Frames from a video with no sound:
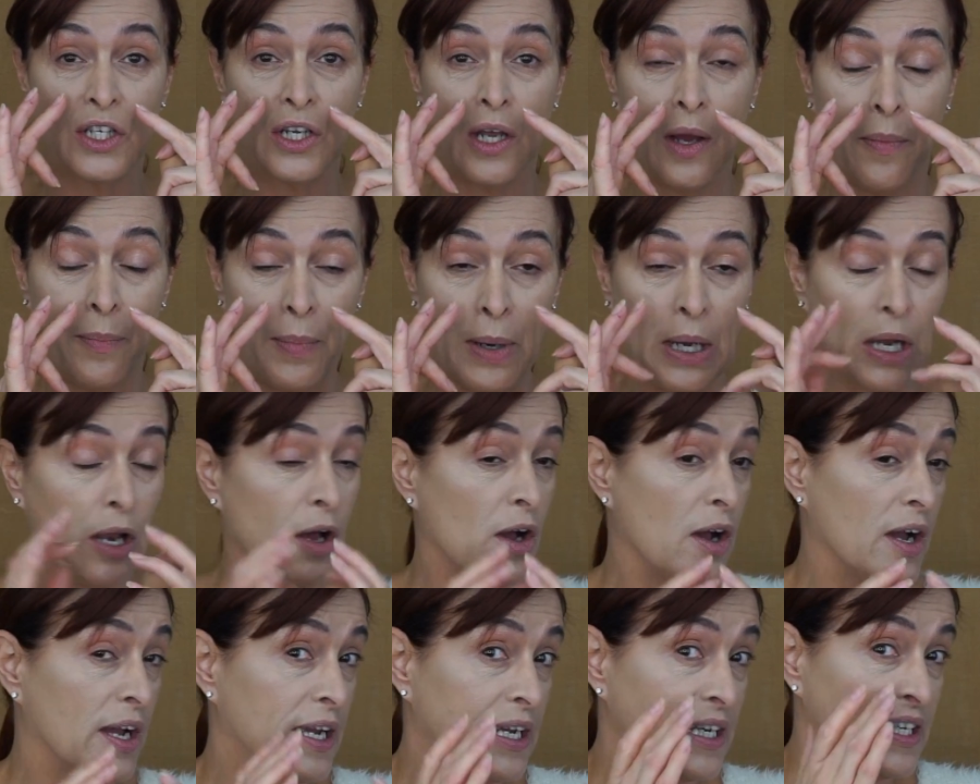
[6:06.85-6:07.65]

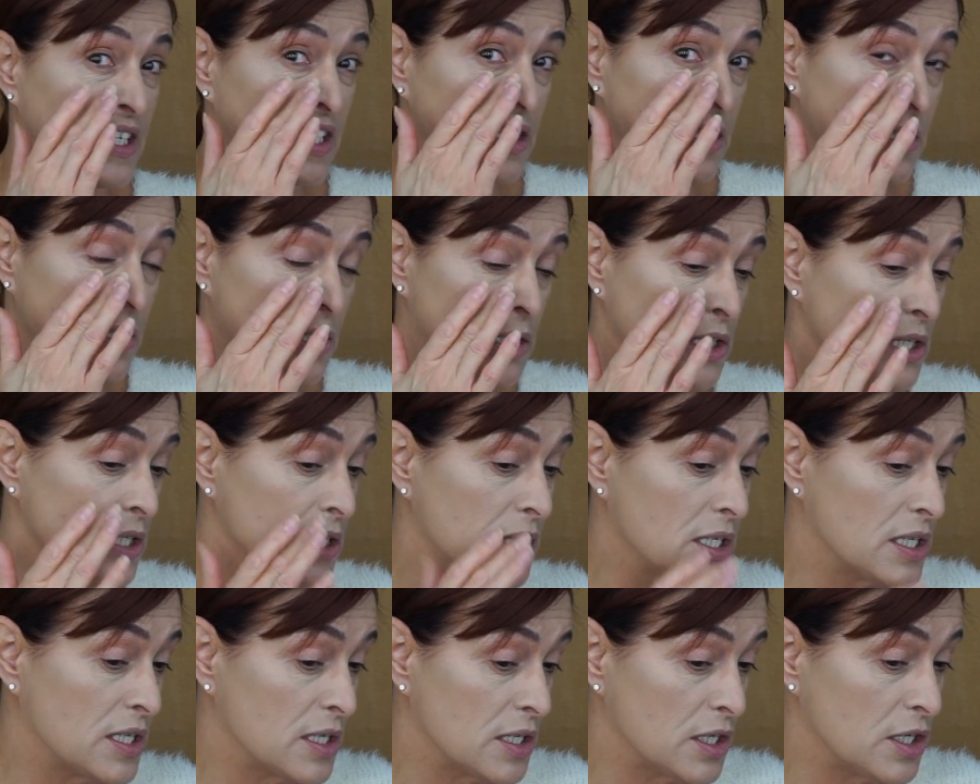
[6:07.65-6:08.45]
applied
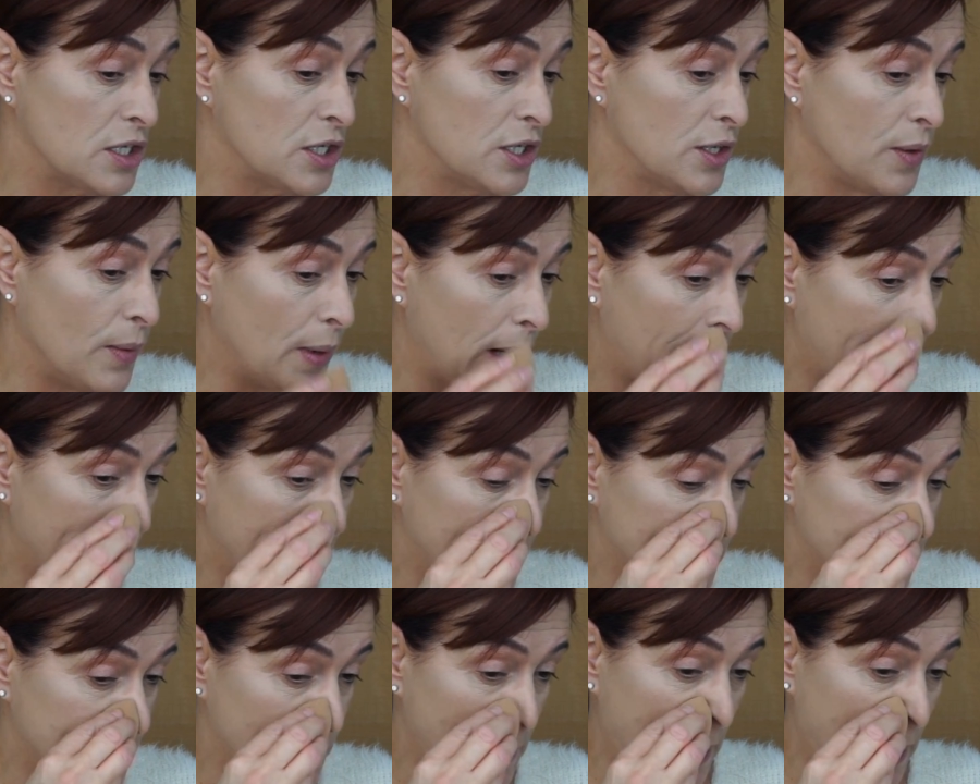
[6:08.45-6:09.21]
just two layers